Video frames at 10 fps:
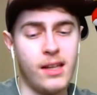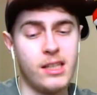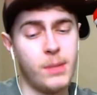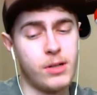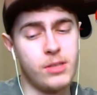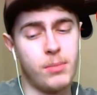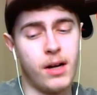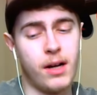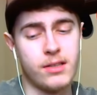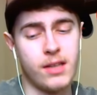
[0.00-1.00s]
especially
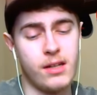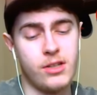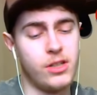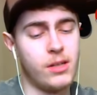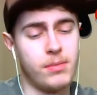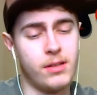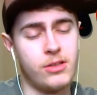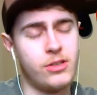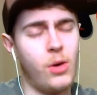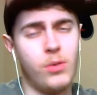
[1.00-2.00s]
Bossk and his ship. It's
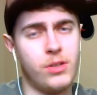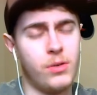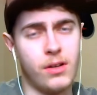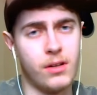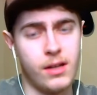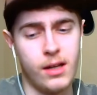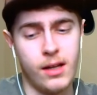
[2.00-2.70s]
so so good.